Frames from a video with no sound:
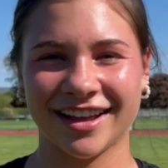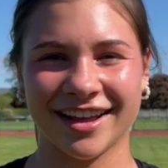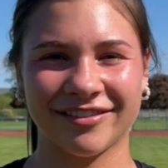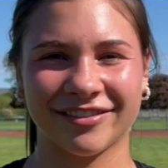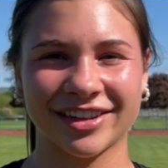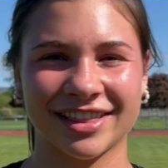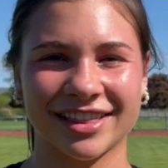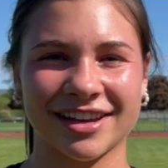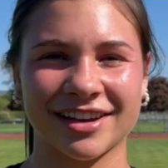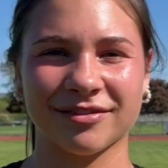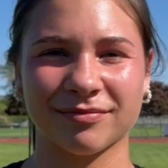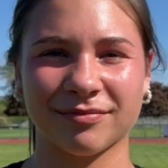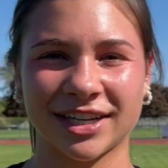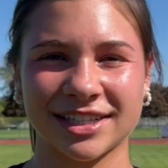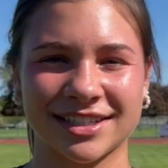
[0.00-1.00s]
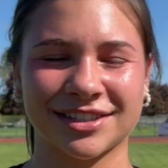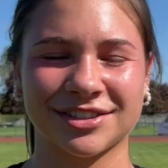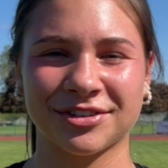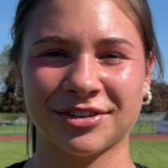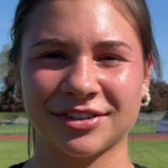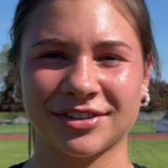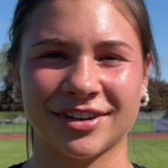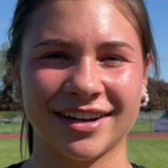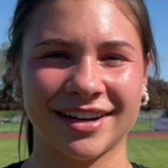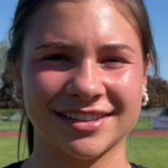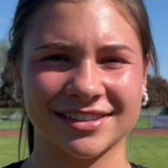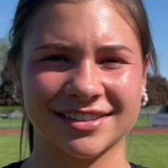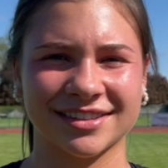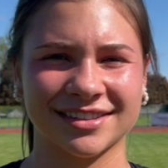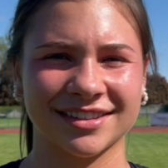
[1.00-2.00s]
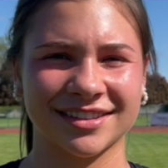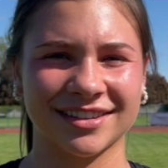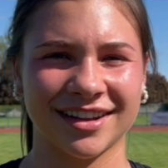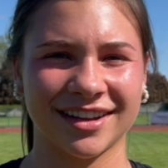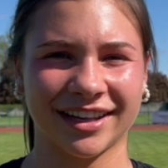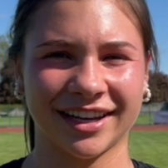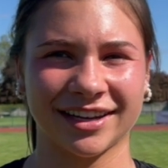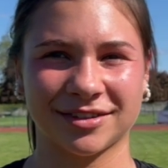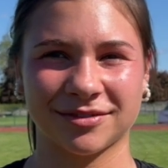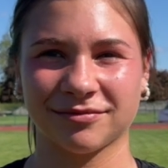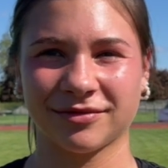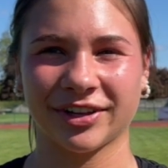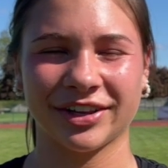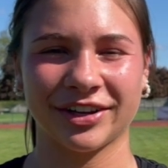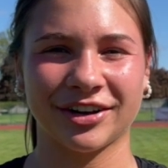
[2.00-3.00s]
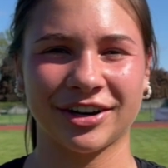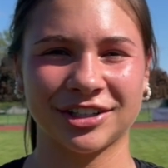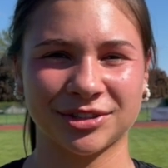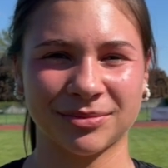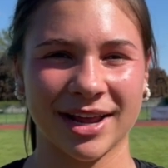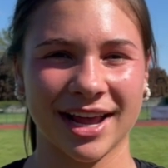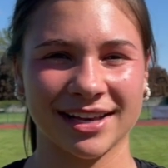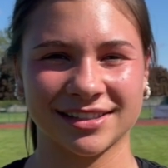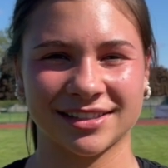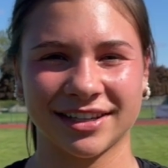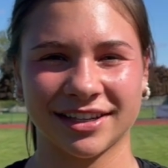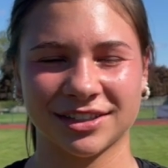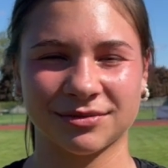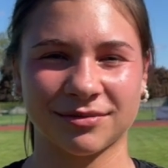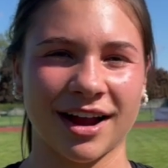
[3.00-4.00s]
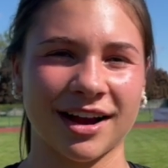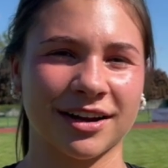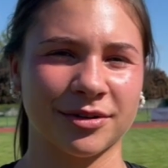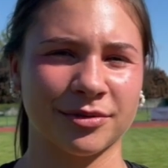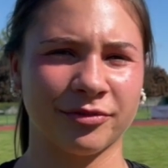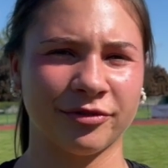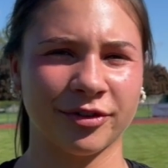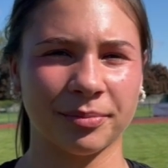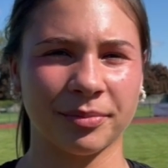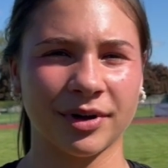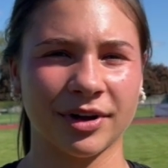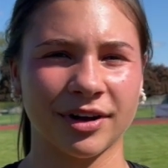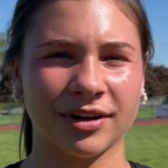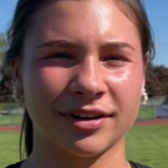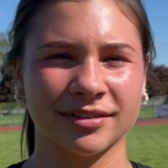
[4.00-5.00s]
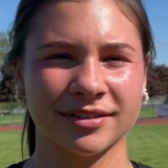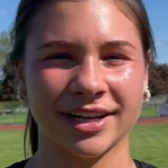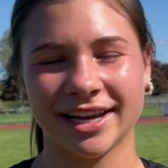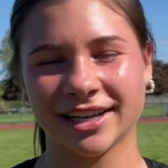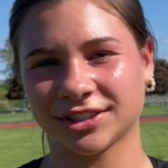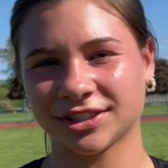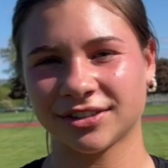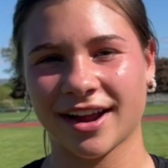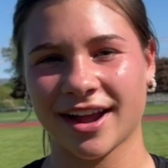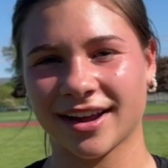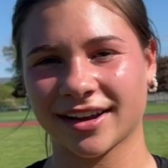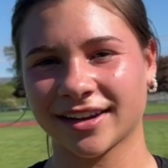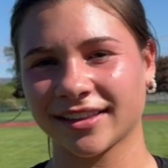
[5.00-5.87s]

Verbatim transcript: Everything. My sister is like really good at gymnastics, Rocco football and track,